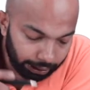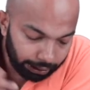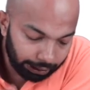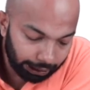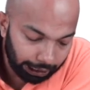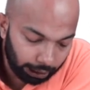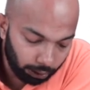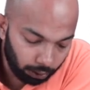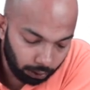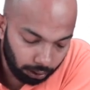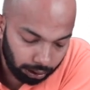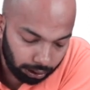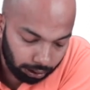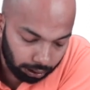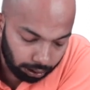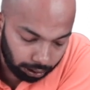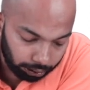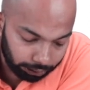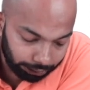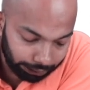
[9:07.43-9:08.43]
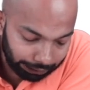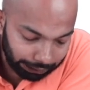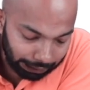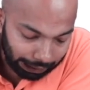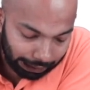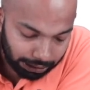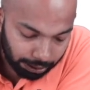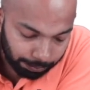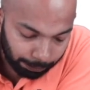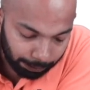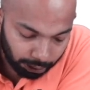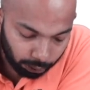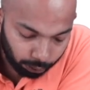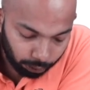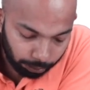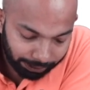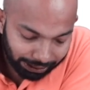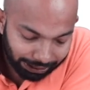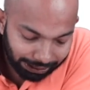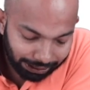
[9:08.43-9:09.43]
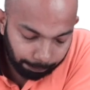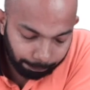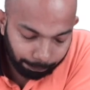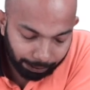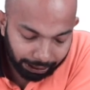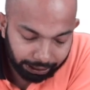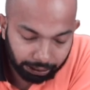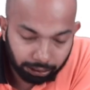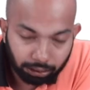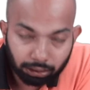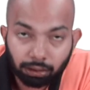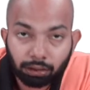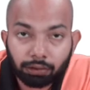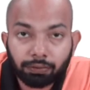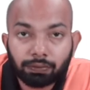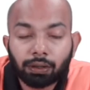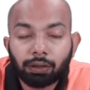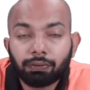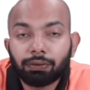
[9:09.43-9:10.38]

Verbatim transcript: Now, the last part will be supply curve.